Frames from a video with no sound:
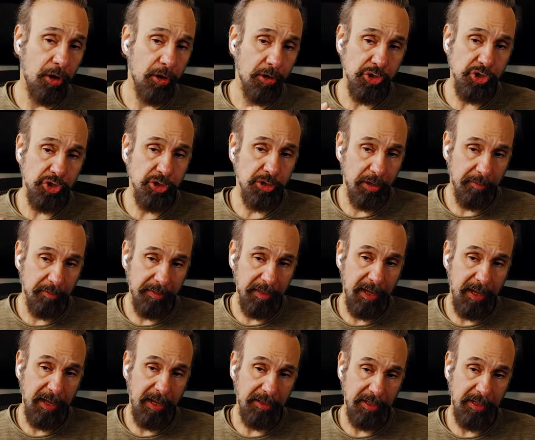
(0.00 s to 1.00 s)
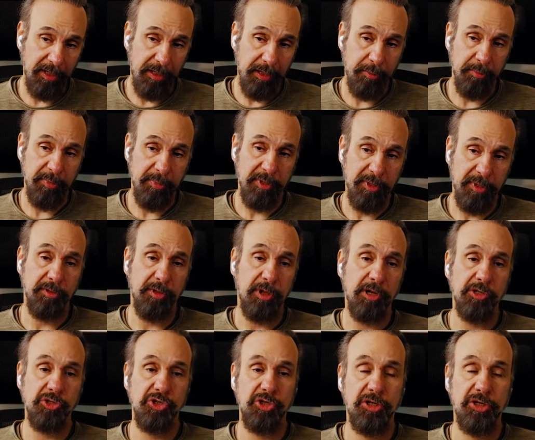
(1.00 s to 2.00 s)
origin of the 8D
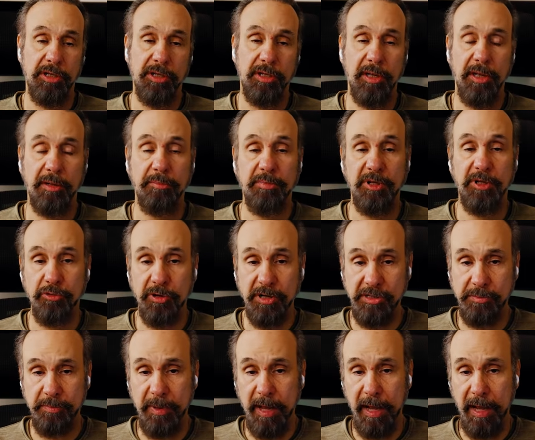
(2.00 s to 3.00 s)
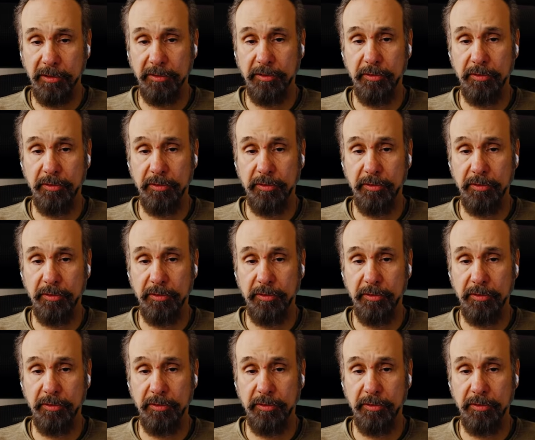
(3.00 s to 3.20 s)
methodology can be traced back